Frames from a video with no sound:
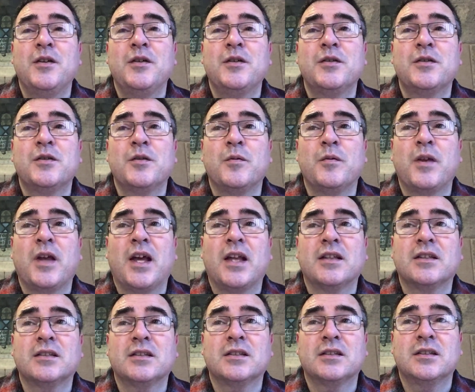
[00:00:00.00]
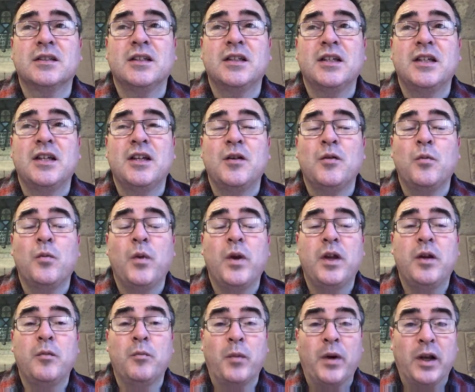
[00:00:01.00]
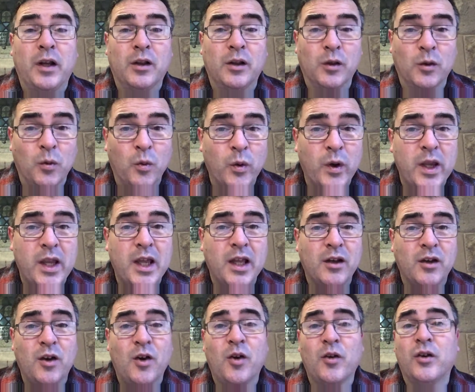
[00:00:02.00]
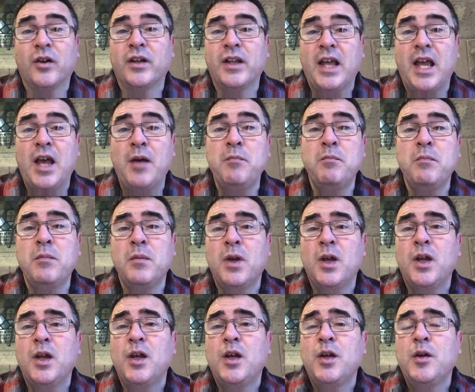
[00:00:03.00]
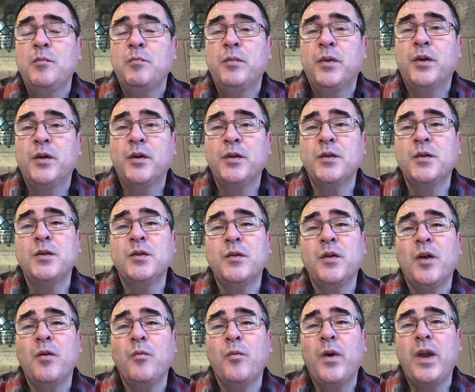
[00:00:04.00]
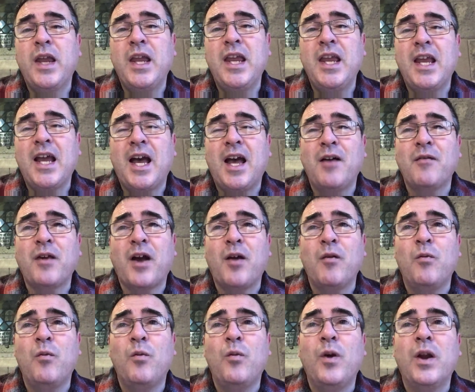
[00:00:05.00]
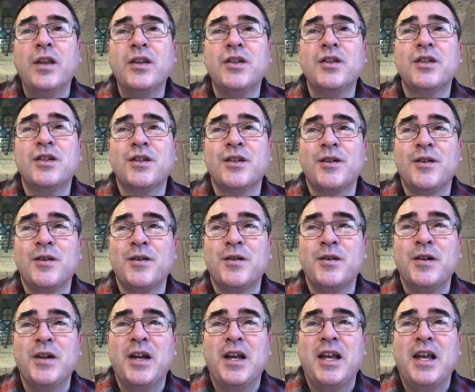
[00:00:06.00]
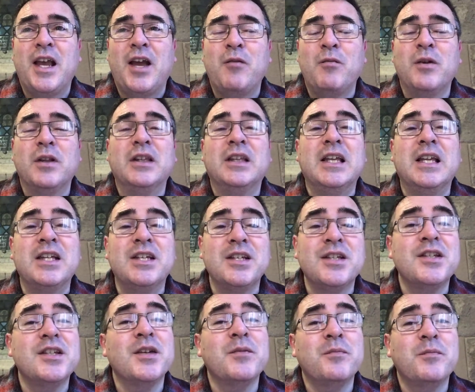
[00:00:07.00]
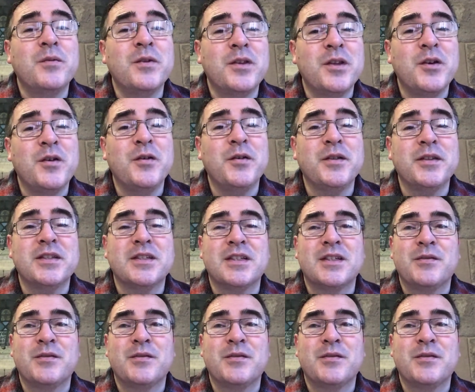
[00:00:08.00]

so that we bring glory and honour to him, but also so that we have a richer relationship with God.